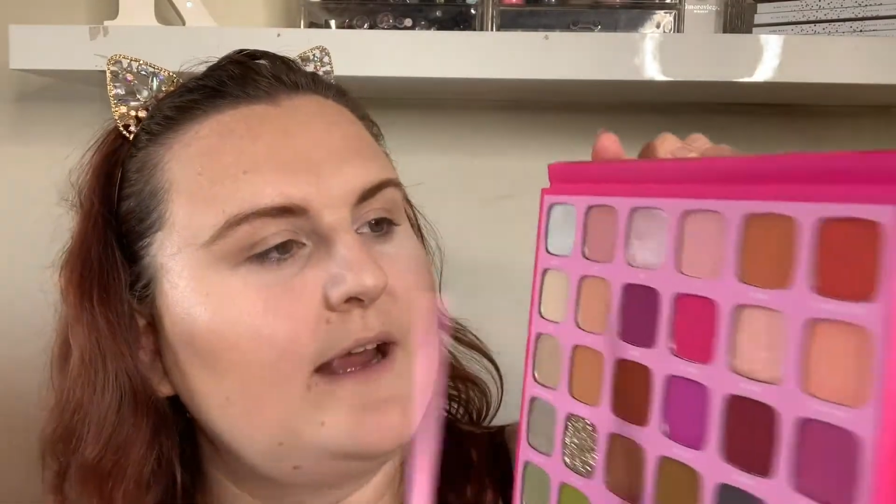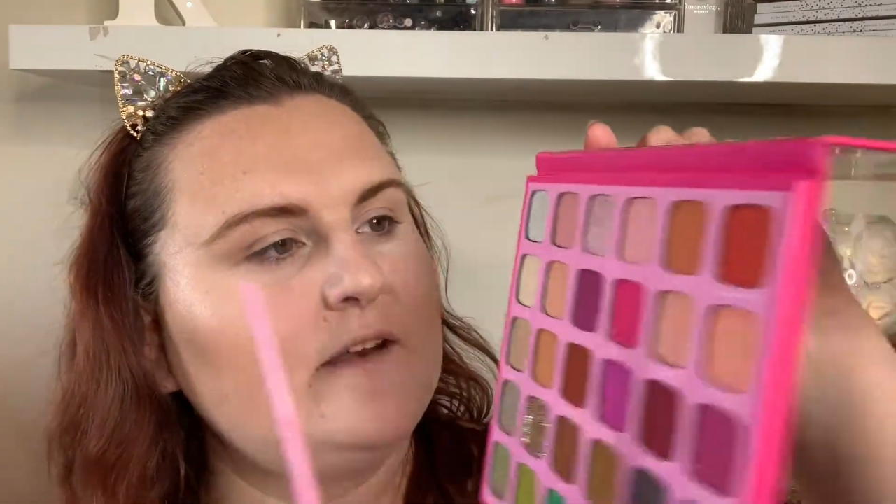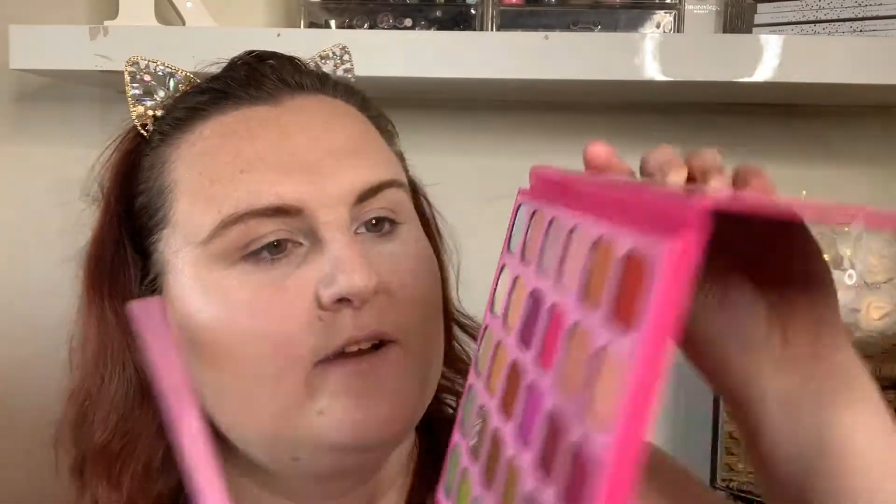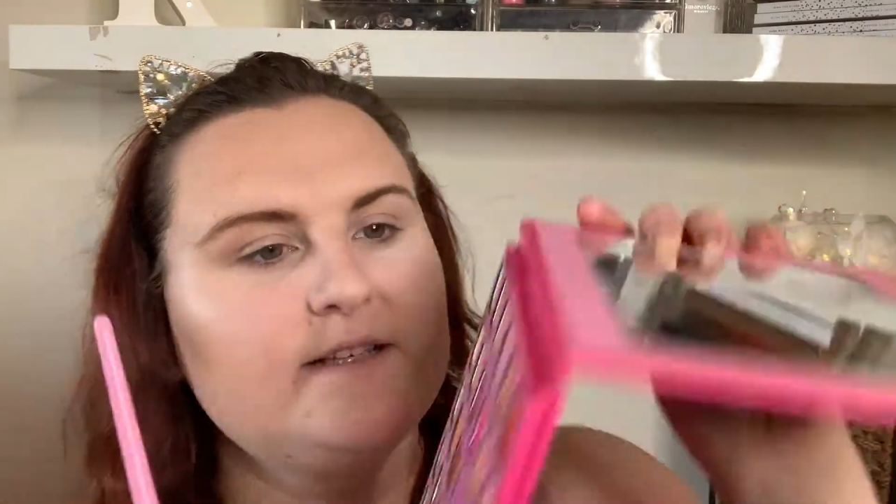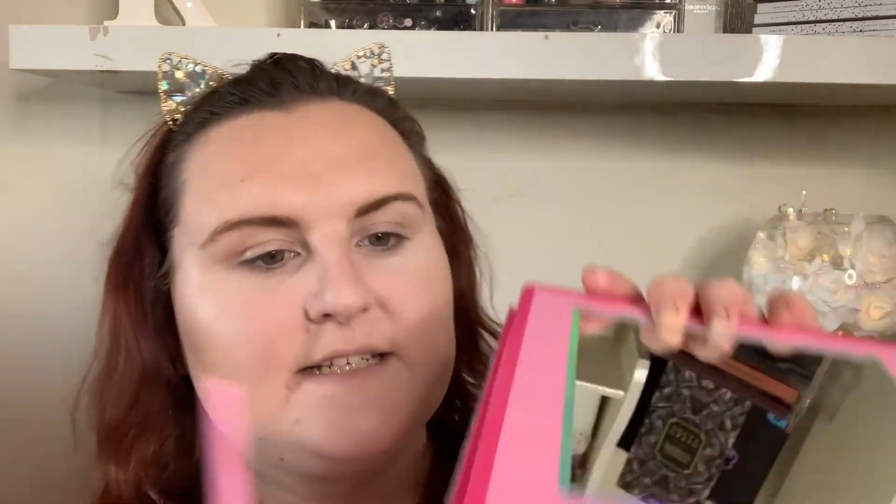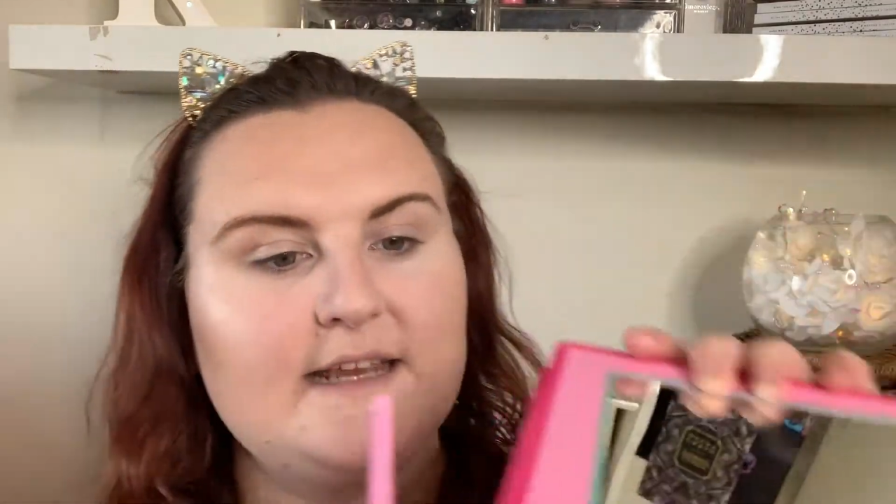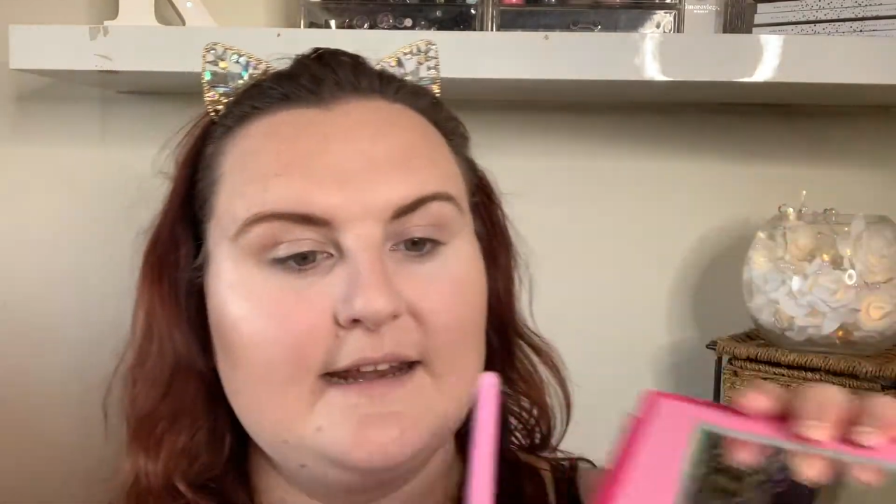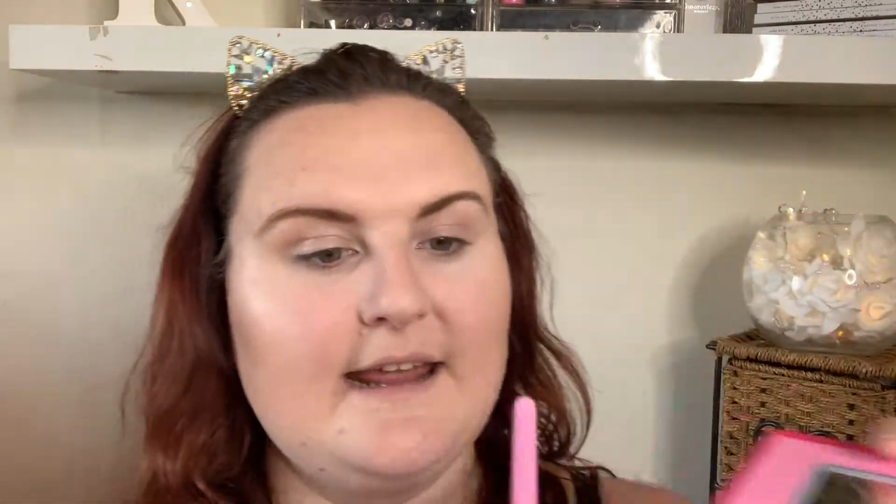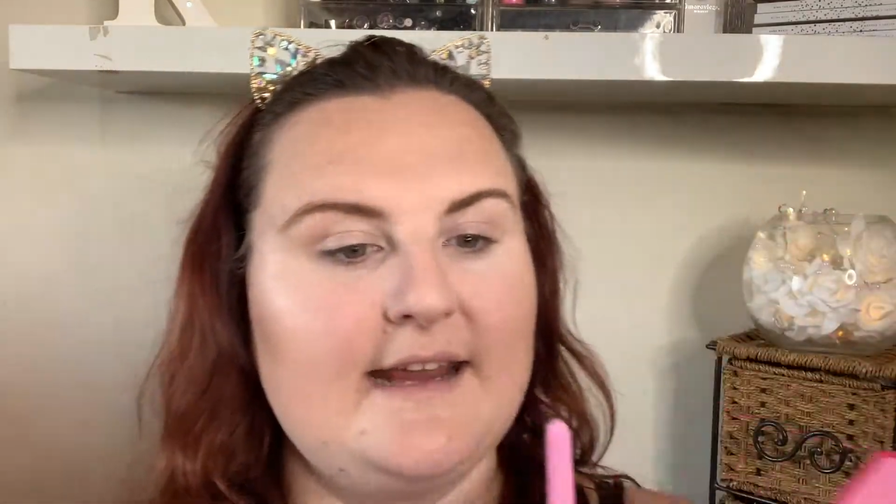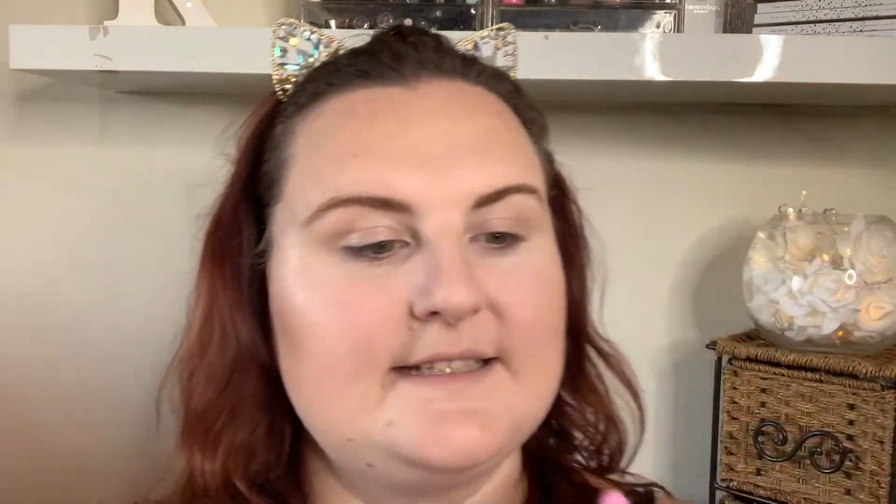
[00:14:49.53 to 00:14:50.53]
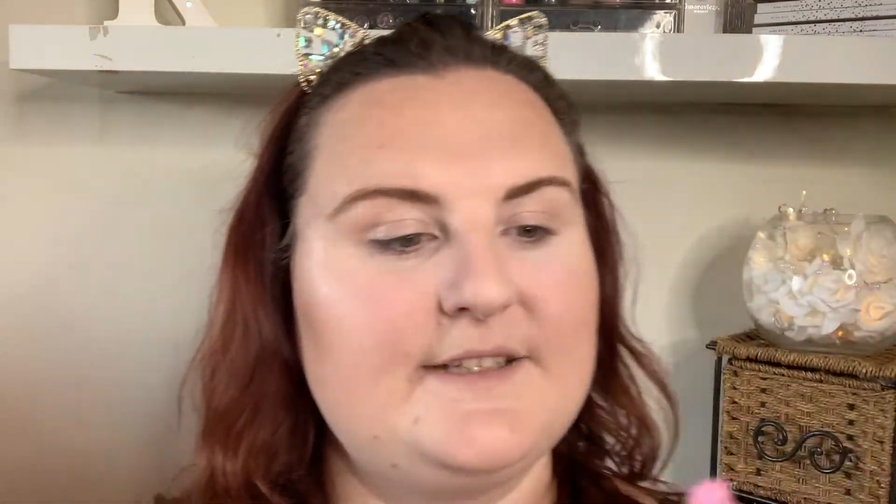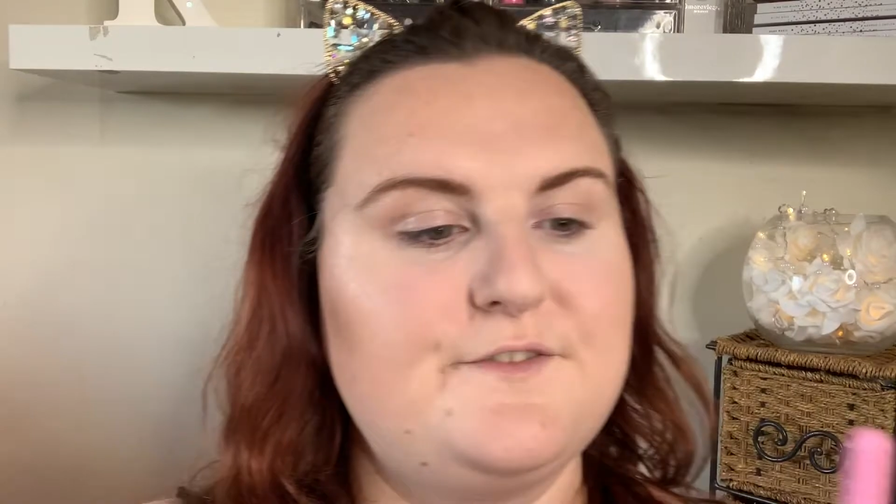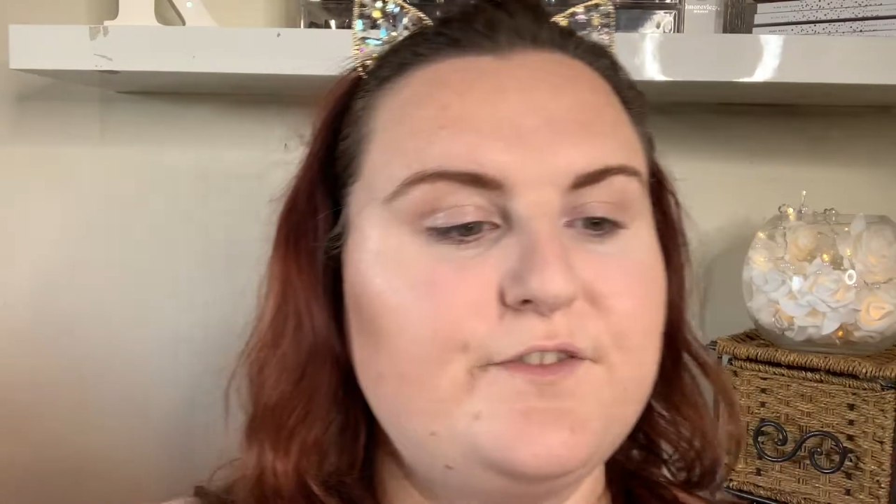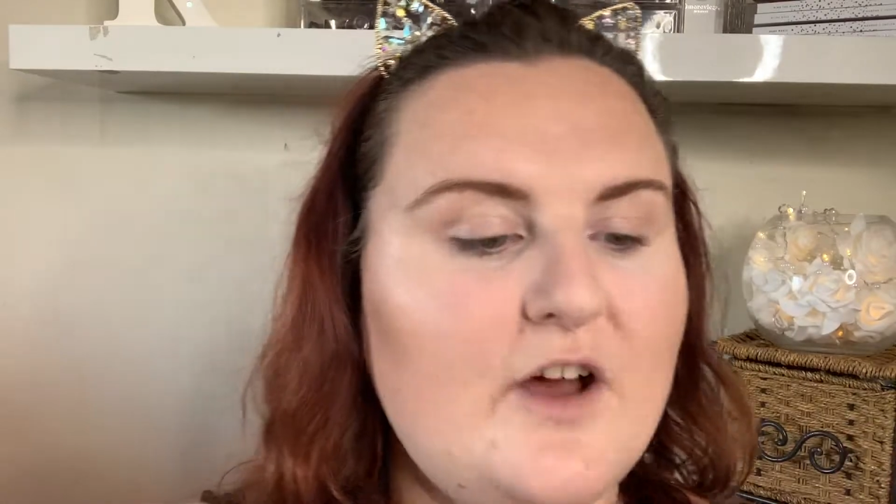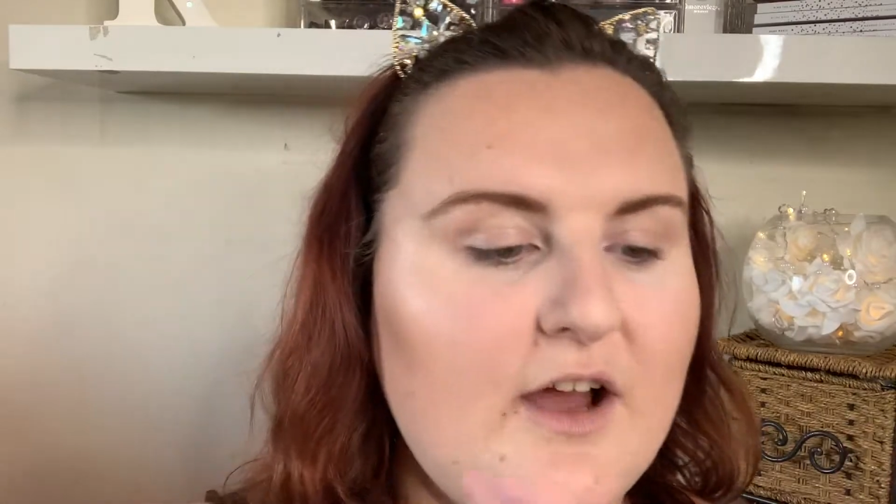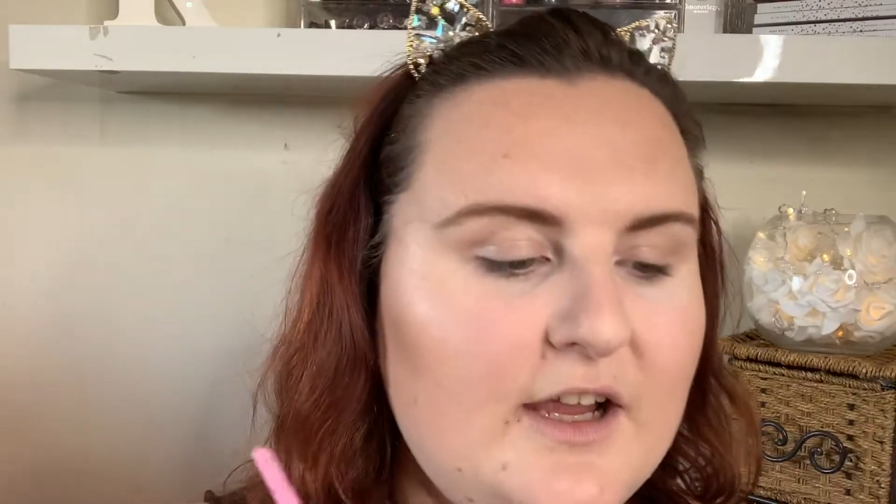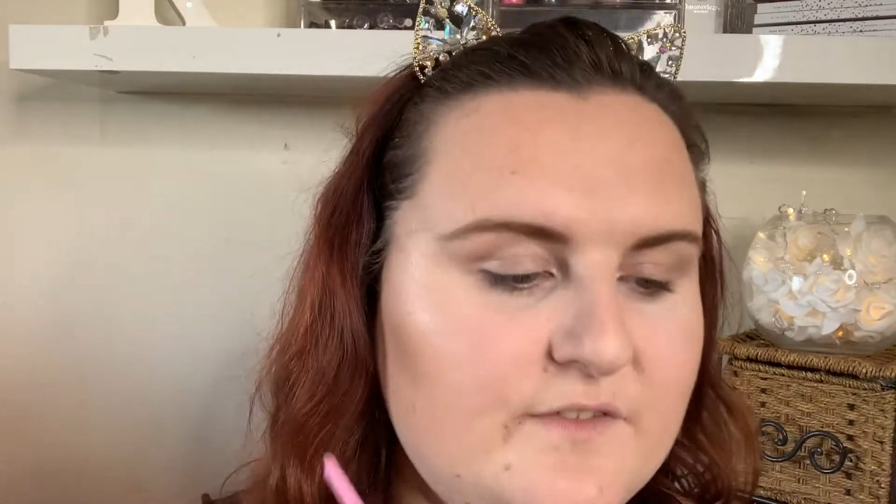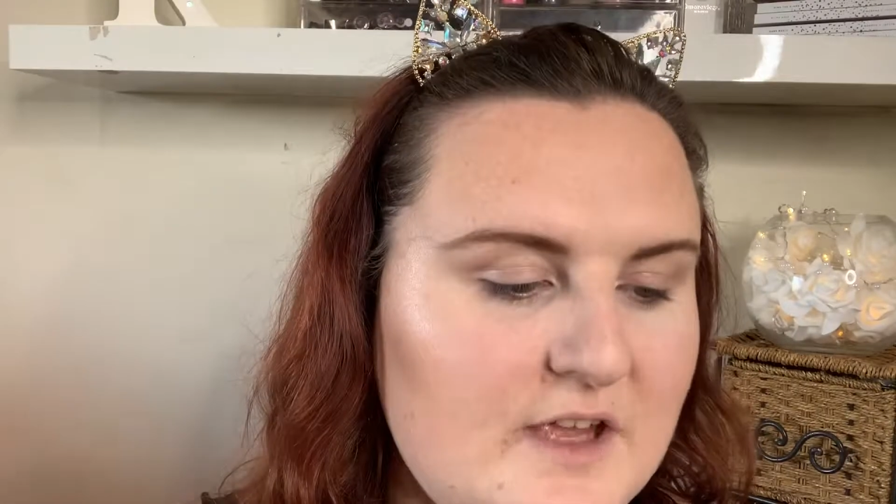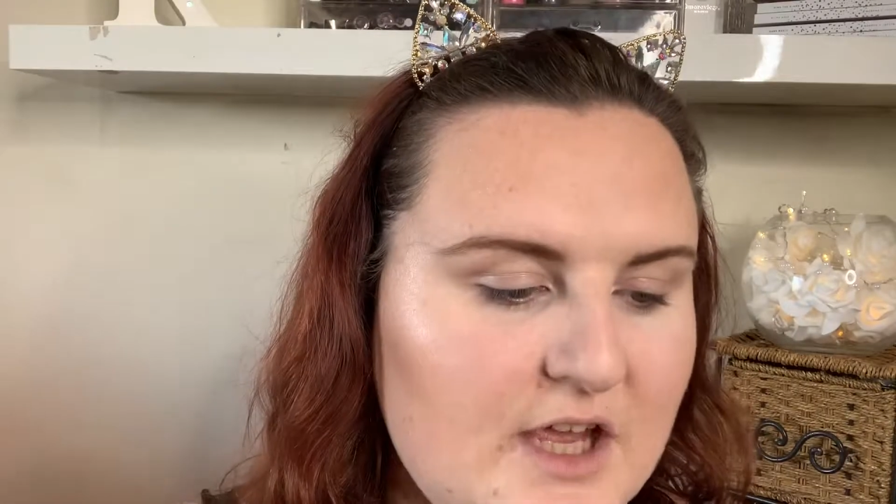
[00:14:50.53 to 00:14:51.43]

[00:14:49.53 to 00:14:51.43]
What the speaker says: 1985